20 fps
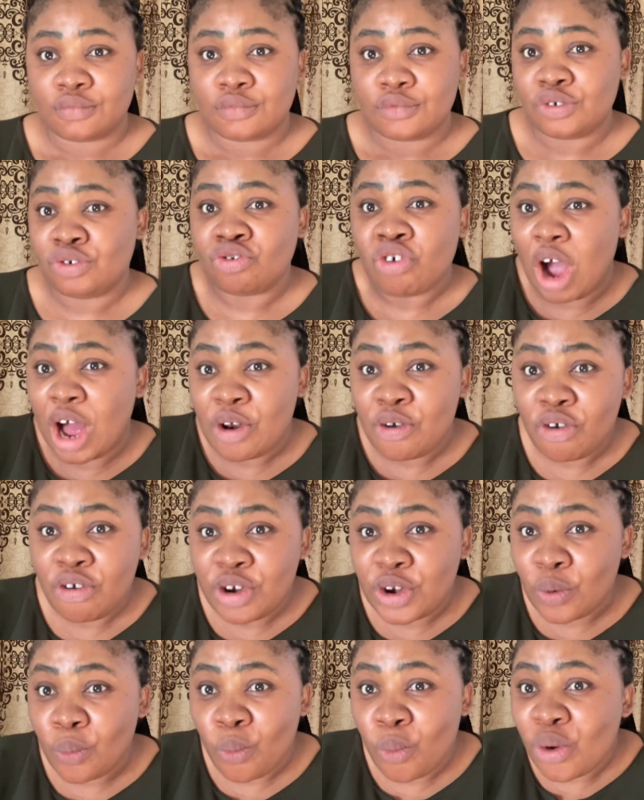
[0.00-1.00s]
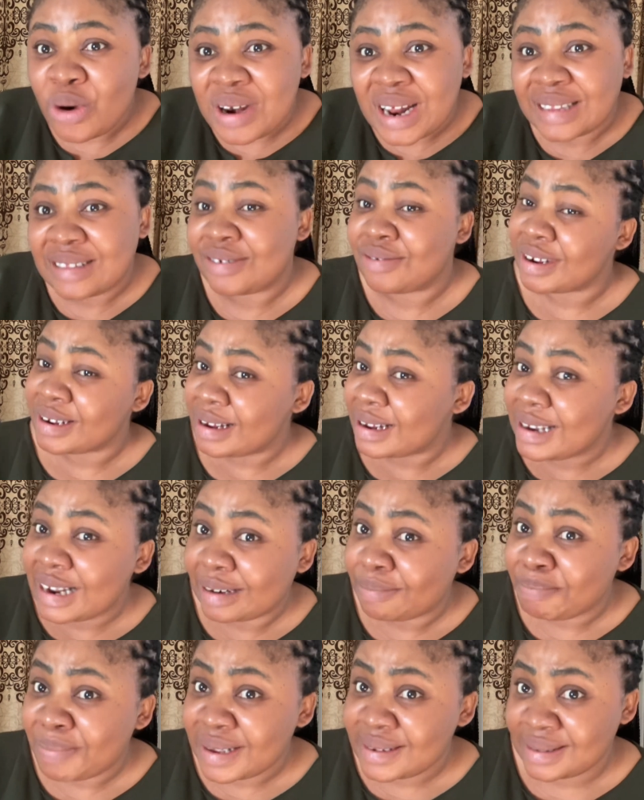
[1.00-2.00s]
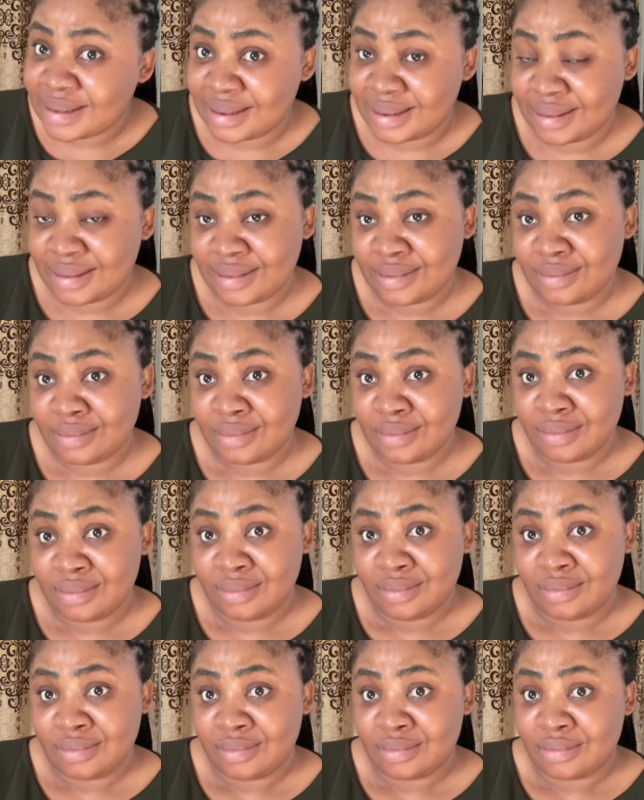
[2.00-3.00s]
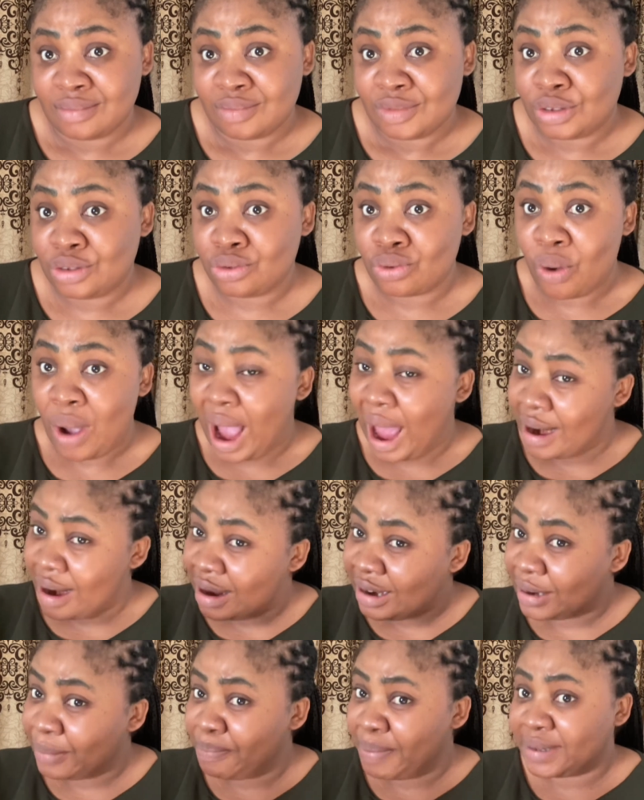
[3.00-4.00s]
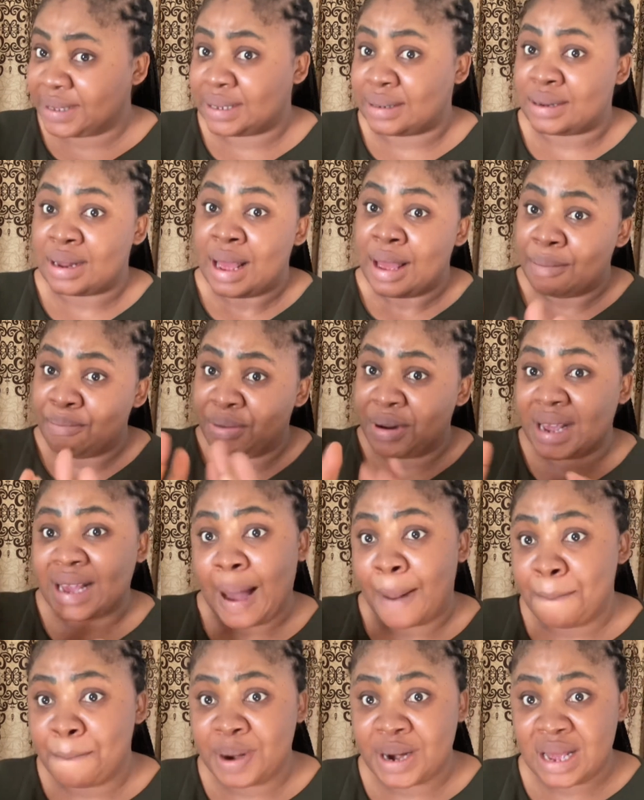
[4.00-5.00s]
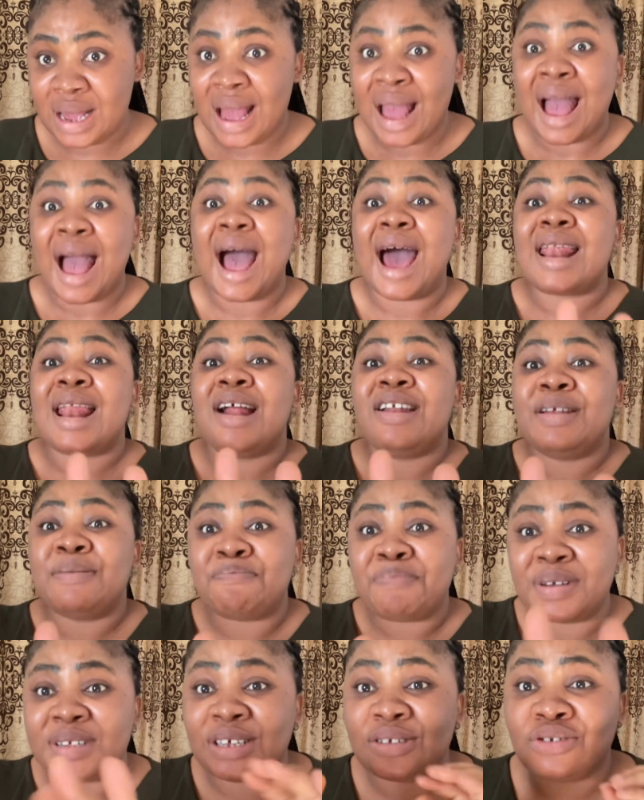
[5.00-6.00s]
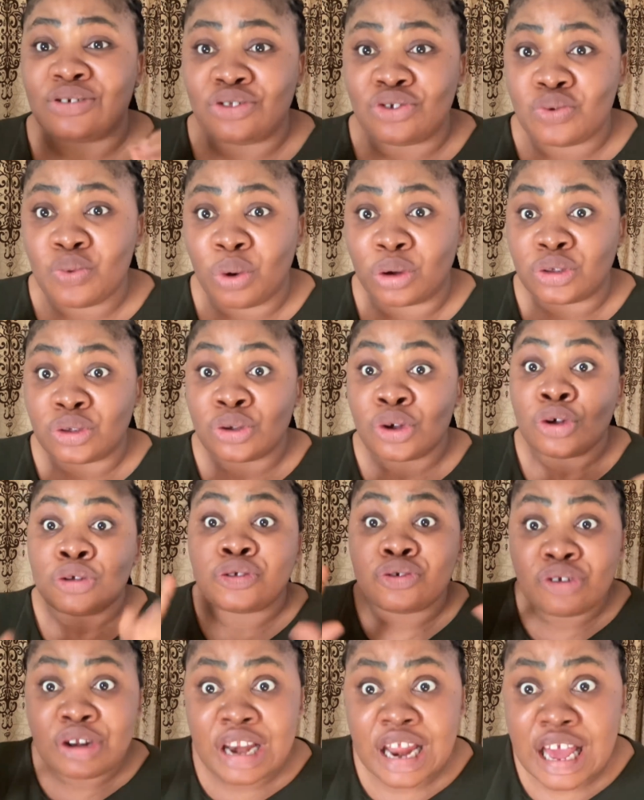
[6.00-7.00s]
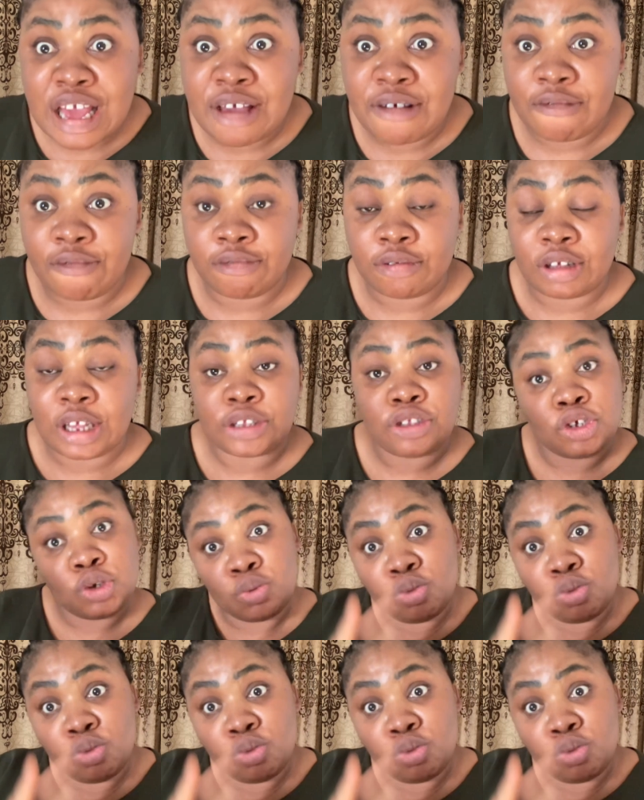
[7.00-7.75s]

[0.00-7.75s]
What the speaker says: You are not the one that created that person. So allow the person break and break. Allow the person to do what? To live, so that you